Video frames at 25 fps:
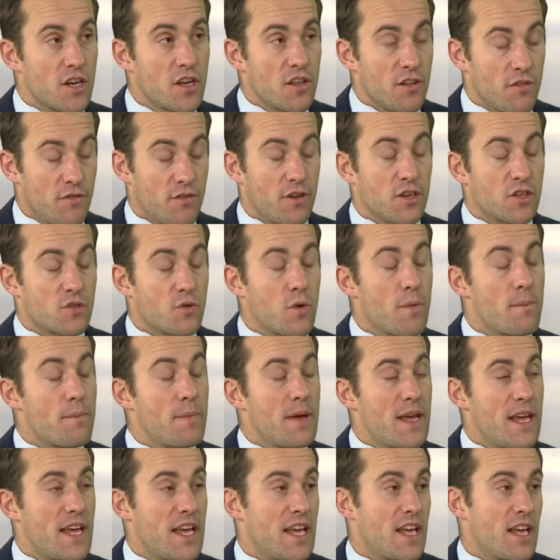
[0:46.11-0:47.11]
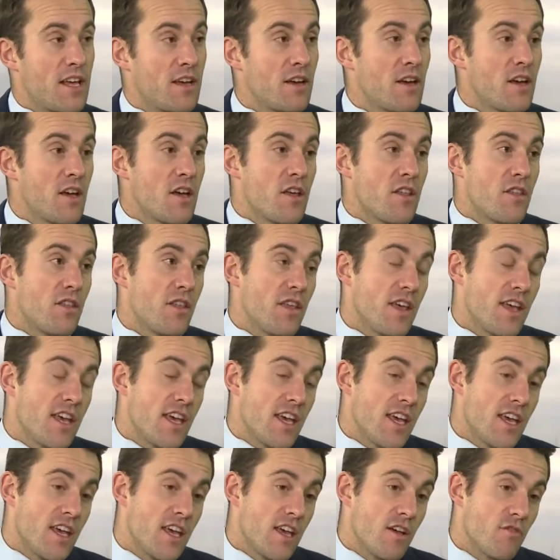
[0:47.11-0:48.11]
the first one being
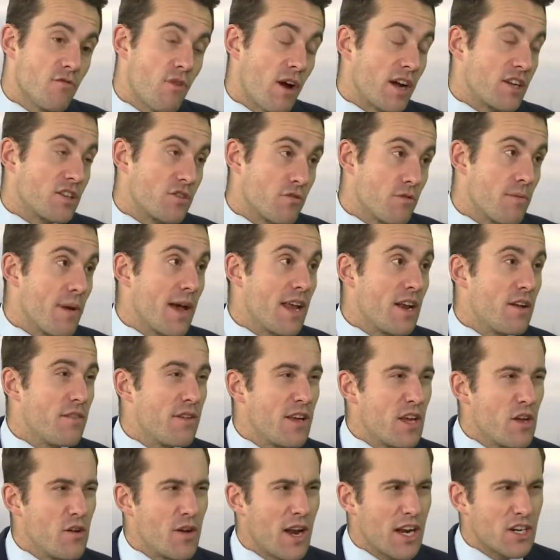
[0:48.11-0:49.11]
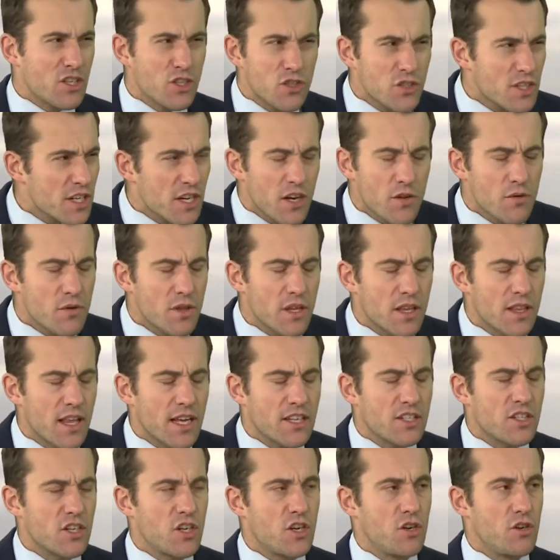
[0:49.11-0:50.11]
the right to remain of EU nationals, I don't think
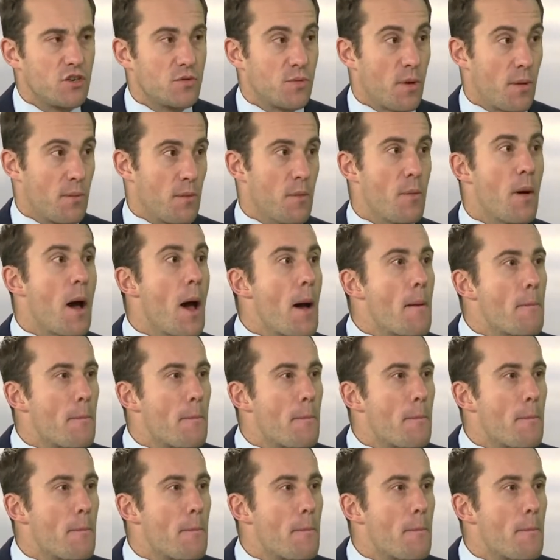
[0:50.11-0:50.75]
that's a huge problem.